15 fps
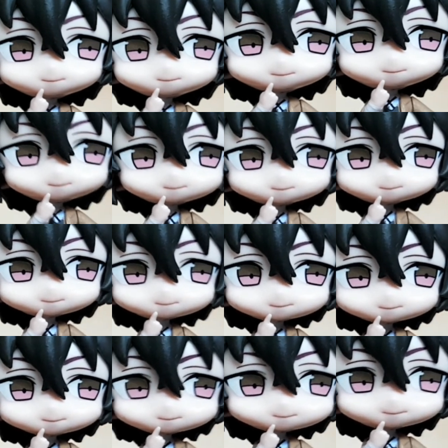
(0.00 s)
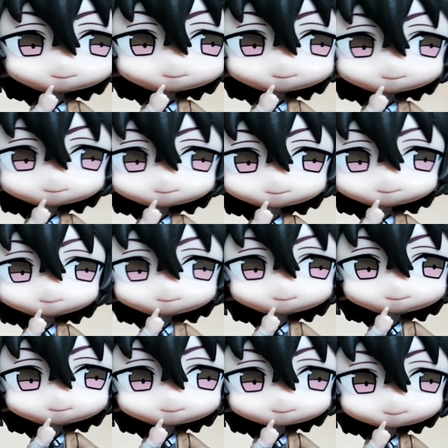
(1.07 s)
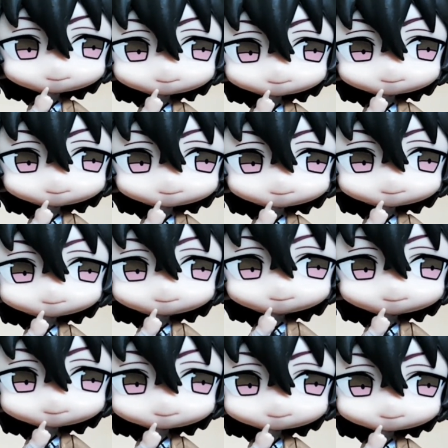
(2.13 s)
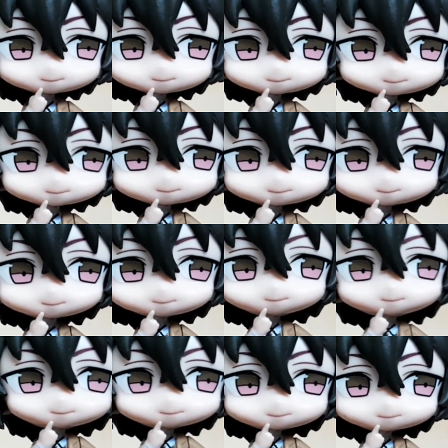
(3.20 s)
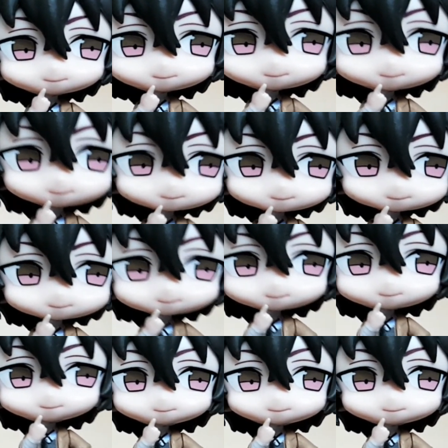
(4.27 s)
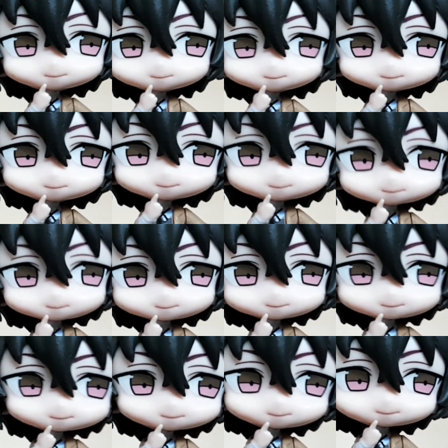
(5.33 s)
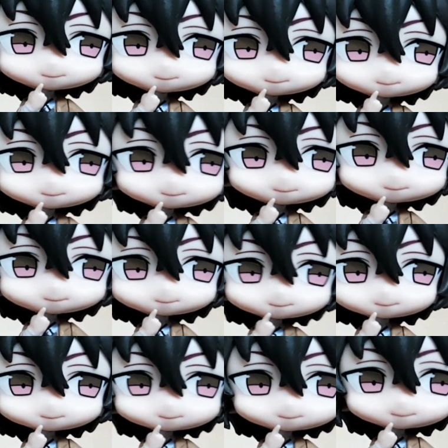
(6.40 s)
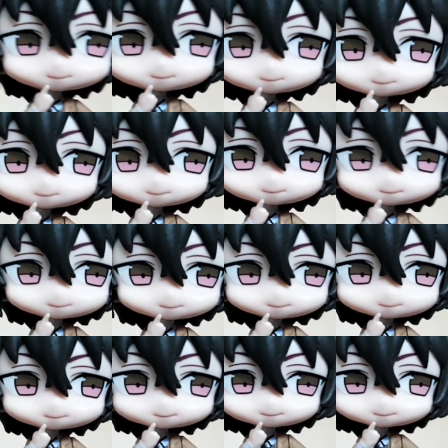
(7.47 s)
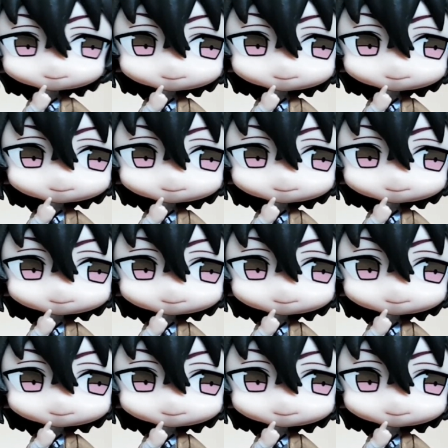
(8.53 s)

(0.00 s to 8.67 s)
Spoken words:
been to those events lately, or you have been too far away to go to those events, so a good sampling of